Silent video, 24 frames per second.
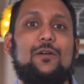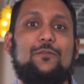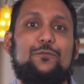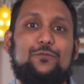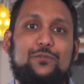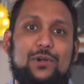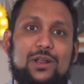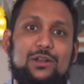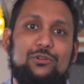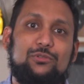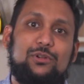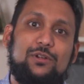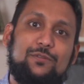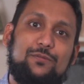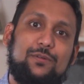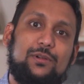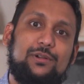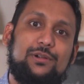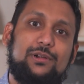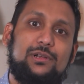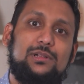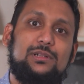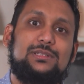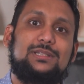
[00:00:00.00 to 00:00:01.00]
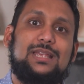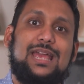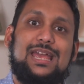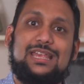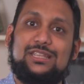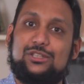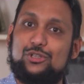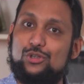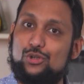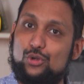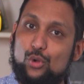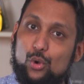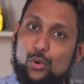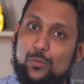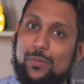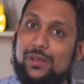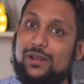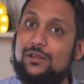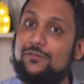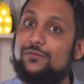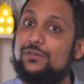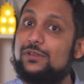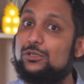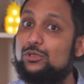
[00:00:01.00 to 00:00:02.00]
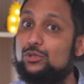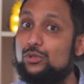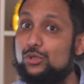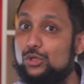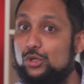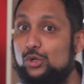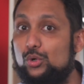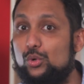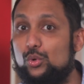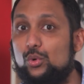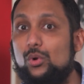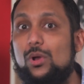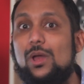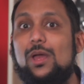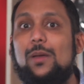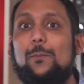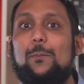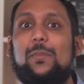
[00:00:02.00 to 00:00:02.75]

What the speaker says: Friend referrals has no benefit to you,